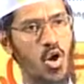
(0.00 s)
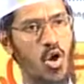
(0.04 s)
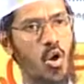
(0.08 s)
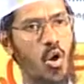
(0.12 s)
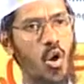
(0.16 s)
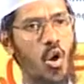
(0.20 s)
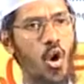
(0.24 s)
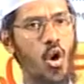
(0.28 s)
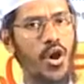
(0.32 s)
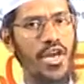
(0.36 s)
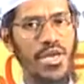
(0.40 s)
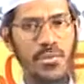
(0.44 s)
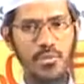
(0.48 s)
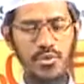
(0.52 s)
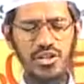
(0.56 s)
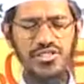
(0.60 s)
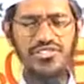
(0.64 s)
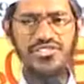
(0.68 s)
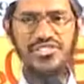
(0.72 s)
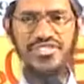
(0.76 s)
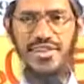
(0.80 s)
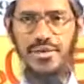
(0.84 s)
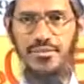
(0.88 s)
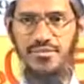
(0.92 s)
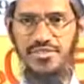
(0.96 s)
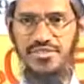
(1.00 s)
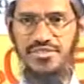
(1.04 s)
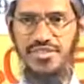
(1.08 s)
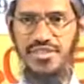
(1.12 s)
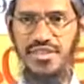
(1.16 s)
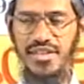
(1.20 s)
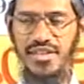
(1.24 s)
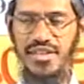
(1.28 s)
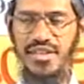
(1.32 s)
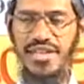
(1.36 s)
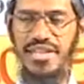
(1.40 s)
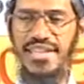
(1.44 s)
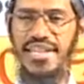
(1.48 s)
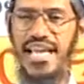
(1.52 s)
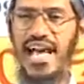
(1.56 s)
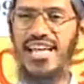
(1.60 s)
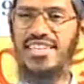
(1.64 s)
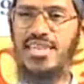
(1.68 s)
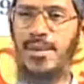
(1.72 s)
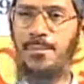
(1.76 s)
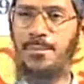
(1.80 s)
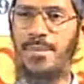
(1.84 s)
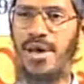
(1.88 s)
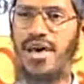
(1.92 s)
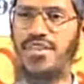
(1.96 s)
O ye Muslims, ye are
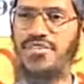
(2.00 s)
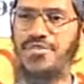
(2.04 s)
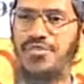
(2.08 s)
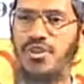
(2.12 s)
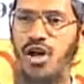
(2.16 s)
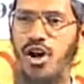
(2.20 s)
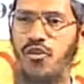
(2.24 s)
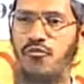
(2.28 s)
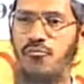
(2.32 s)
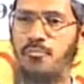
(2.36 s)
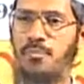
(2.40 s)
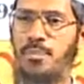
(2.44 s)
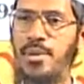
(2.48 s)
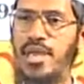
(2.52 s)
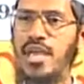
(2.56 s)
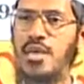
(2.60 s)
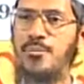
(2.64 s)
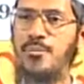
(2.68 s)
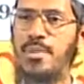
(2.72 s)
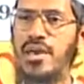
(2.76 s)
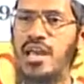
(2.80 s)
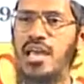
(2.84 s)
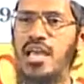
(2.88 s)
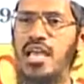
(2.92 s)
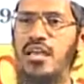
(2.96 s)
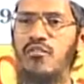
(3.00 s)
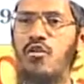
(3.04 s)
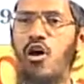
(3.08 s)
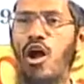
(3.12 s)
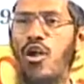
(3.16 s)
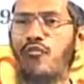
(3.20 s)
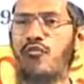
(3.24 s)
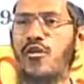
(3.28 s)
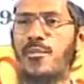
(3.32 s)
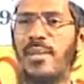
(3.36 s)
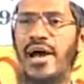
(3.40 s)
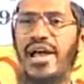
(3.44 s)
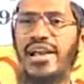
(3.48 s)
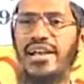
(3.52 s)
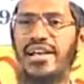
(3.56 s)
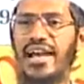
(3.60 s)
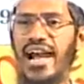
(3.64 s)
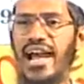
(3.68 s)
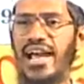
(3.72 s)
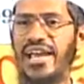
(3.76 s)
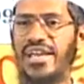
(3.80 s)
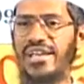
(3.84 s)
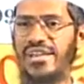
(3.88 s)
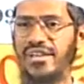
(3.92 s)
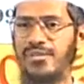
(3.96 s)
the best of people evolved for
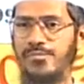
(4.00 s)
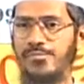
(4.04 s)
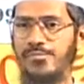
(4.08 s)
mankind.